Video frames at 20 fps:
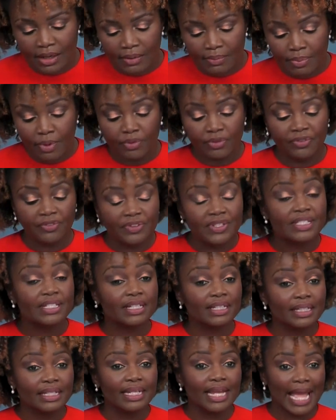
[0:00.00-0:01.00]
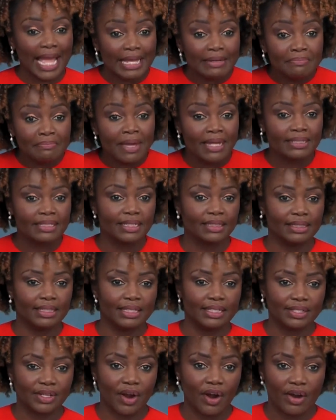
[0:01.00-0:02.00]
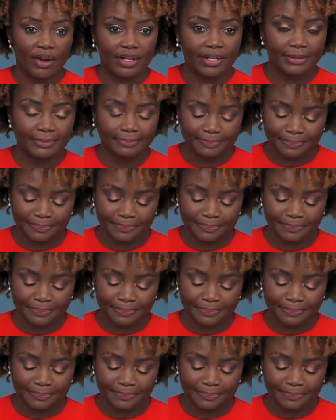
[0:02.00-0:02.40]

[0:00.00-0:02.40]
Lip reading: both physically and mentally scarred.